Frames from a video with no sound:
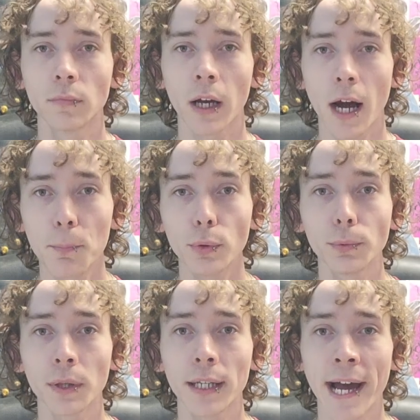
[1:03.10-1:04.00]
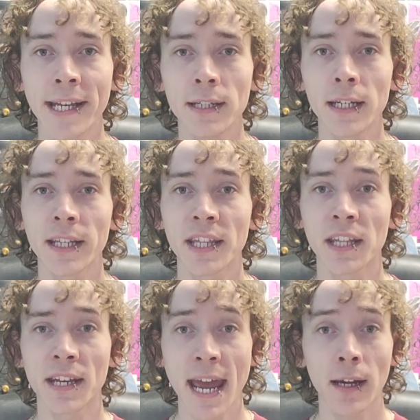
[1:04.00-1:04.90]
coupled with the idea that
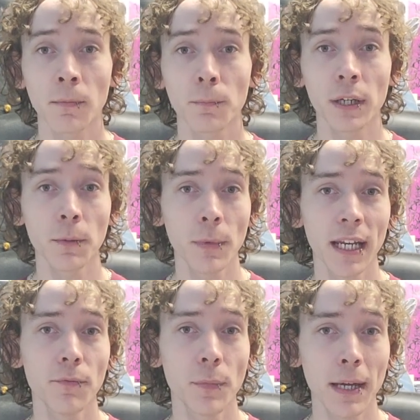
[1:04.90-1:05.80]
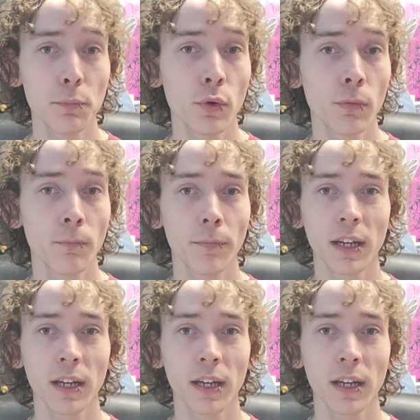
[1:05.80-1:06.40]
the neck being made of maple